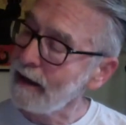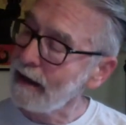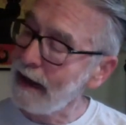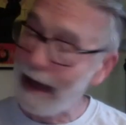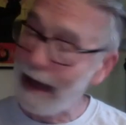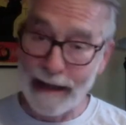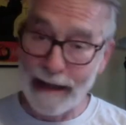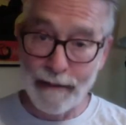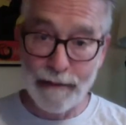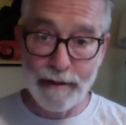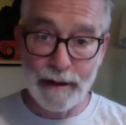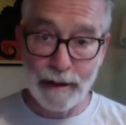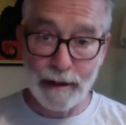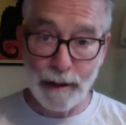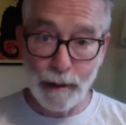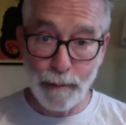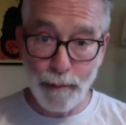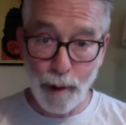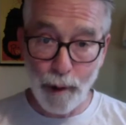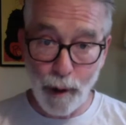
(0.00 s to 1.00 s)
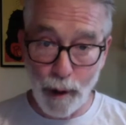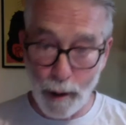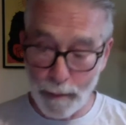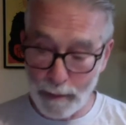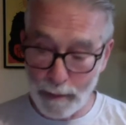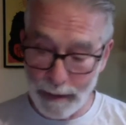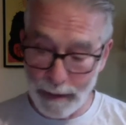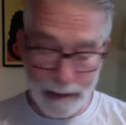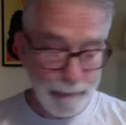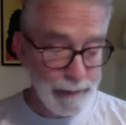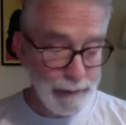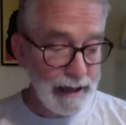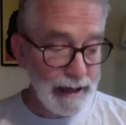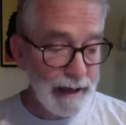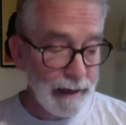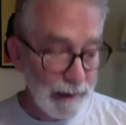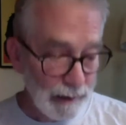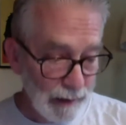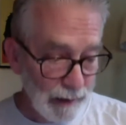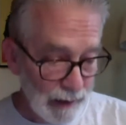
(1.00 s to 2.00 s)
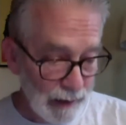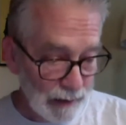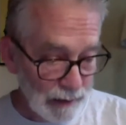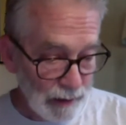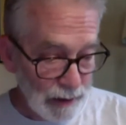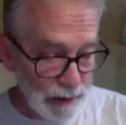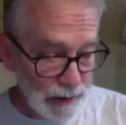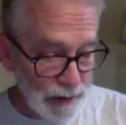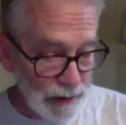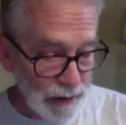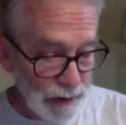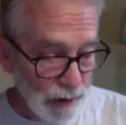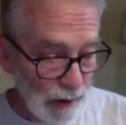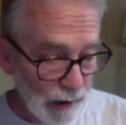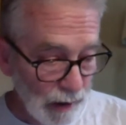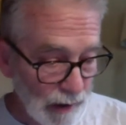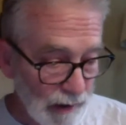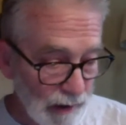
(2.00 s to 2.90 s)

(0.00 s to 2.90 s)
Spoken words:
and it was a little poem about being a good cook.